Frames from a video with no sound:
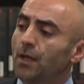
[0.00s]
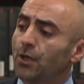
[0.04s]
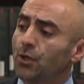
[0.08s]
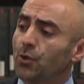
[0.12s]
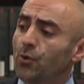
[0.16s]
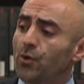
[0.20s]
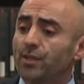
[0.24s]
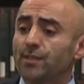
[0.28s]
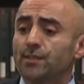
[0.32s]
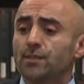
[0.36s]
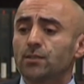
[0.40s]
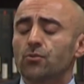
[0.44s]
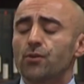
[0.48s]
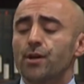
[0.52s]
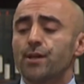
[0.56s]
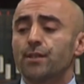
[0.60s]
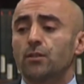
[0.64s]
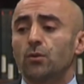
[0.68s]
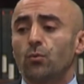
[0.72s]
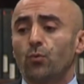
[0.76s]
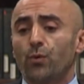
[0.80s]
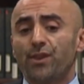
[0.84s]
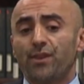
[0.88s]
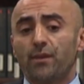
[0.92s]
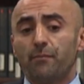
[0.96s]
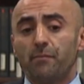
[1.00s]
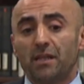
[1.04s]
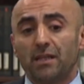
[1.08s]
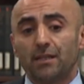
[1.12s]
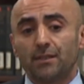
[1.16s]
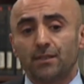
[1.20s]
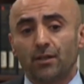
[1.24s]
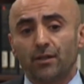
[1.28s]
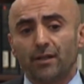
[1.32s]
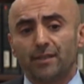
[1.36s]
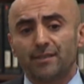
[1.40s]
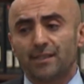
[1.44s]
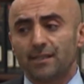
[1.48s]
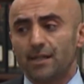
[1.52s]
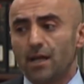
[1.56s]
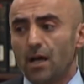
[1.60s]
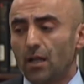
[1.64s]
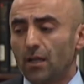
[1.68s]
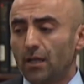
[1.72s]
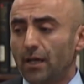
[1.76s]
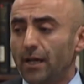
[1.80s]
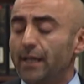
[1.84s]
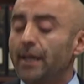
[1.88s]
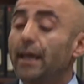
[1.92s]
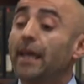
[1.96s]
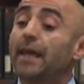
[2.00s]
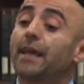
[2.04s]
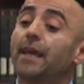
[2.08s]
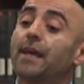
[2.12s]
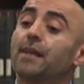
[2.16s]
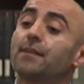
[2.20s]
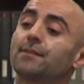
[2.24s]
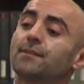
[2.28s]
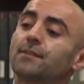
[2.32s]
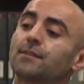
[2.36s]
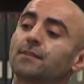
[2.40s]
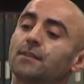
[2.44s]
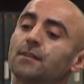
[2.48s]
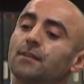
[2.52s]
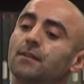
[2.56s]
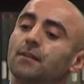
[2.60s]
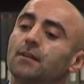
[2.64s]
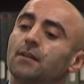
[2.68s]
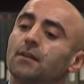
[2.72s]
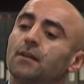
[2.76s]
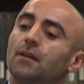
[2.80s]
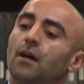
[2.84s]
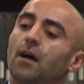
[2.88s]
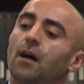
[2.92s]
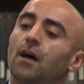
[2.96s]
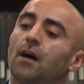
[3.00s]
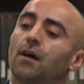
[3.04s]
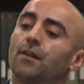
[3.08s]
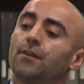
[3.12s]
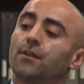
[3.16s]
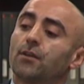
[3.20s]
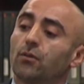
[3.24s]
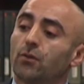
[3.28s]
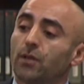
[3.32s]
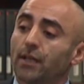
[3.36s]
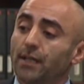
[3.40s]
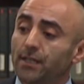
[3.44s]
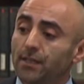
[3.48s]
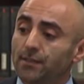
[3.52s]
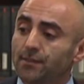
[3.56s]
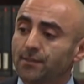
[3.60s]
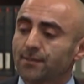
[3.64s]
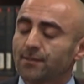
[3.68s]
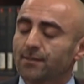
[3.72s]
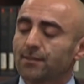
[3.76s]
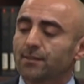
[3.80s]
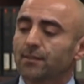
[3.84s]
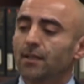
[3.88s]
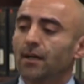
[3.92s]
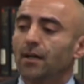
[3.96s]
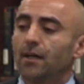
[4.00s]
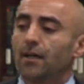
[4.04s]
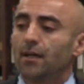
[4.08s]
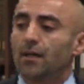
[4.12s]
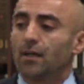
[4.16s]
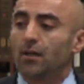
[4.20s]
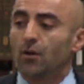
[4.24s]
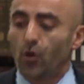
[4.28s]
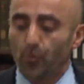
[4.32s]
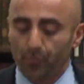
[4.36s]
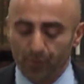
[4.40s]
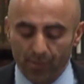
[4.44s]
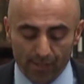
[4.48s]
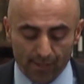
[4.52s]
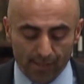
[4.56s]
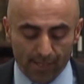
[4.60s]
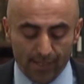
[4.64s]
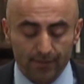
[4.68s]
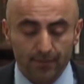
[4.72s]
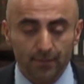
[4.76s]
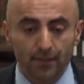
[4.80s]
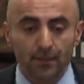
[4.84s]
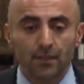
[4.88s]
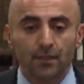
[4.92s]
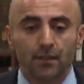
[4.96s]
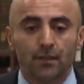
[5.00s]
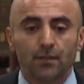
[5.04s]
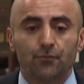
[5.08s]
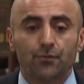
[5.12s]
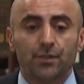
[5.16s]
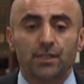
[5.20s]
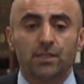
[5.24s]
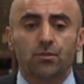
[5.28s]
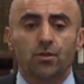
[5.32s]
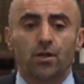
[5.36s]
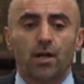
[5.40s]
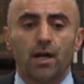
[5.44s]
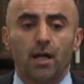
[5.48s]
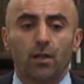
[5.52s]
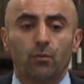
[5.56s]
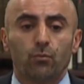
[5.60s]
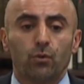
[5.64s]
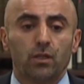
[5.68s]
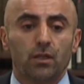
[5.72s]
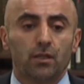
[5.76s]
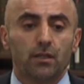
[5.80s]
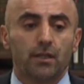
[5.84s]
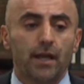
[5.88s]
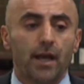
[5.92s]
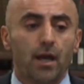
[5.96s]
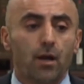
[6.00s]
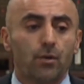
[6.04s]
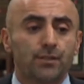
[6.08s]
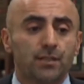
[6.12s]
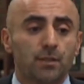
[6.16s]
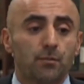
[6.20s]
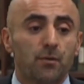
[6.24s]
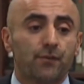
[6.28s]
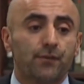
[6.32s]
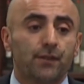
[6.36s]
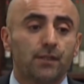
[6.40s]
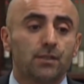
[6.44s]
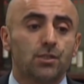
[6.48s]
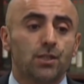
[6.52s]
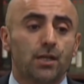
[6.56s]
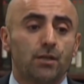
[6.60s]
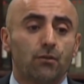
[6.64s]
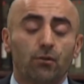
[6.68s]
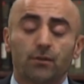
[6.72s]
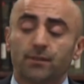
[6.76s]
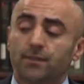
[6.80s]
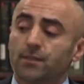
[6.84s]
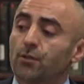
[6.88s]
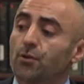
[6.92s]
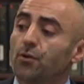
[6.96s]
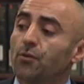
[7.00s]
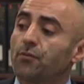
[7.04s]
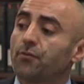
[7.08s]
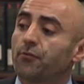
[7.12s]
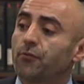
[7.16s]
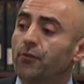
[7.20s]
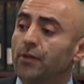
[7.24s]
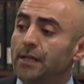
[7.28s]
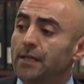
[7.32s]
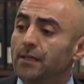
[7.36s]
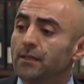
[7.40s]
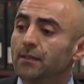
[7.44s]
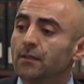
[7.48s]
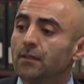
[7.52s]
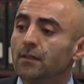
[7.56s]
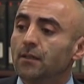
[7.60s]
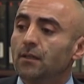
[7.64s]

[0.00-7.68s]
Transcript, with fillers: Erdogan is trying to win the military as an ally against uh, the Gülenists, uh, hoping that retrial will allow some of the generals to go free.